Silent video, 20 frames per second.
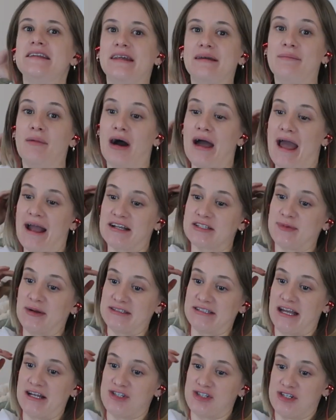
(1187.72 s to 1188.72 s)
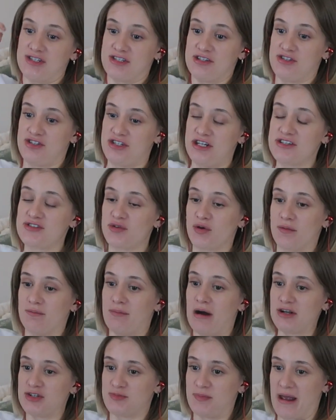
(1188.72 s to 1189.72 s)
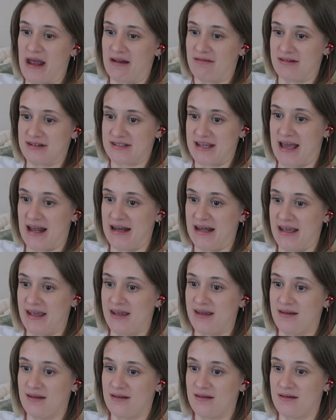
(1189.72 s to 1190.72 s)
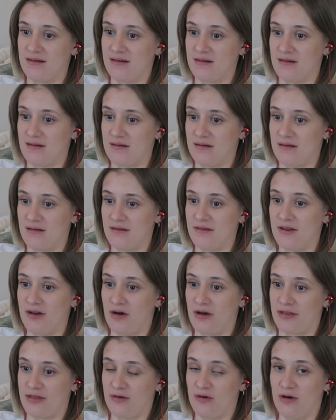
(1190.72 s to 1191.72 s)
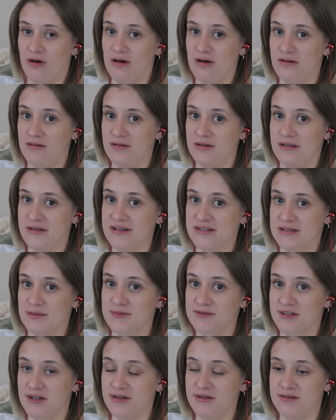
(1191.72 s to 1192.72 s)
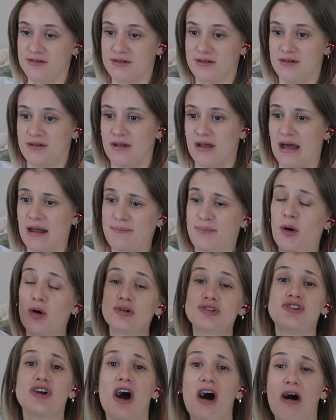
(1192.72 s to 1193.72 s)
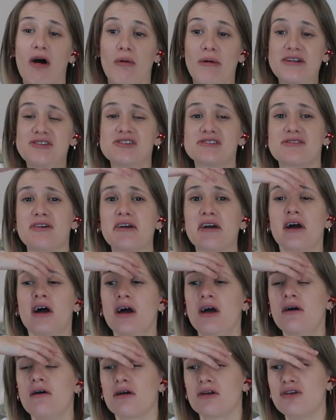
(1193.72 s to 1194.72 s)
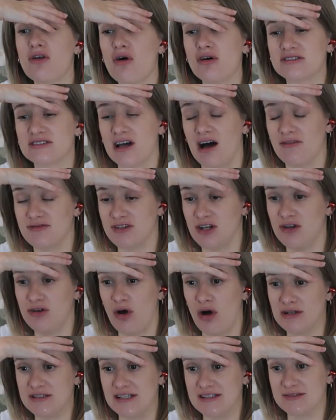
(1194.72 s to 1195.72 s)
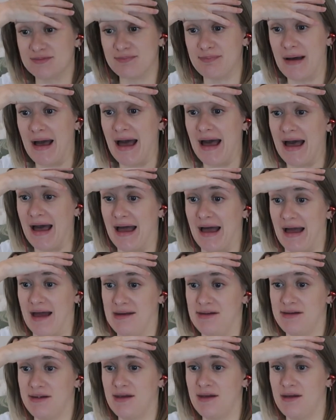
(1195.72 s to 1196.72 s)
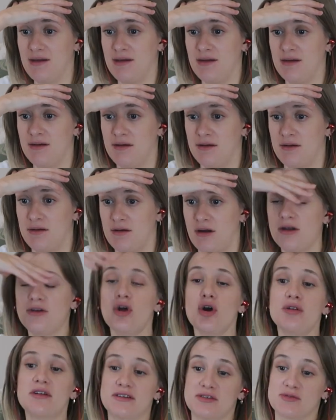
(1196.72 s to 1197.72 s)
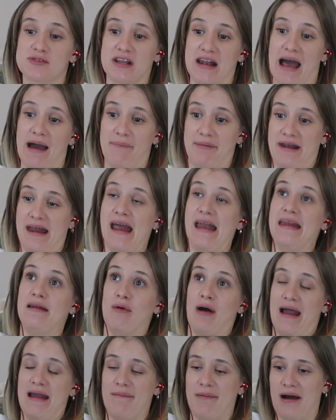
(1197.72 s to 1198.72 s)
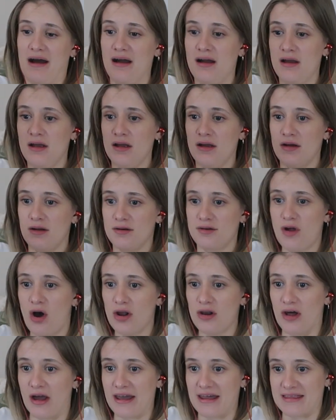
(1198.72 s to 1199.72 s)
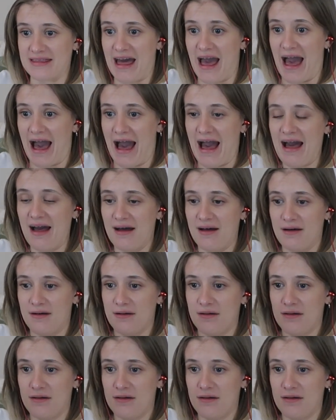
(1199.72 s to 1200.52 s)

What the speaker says: In my expectations, and she's doing much better as Ellie than I thought in this episode. And poor Joel, we just like loss after loss, it's mad. I knew this was gonna happen anyway, but not like that.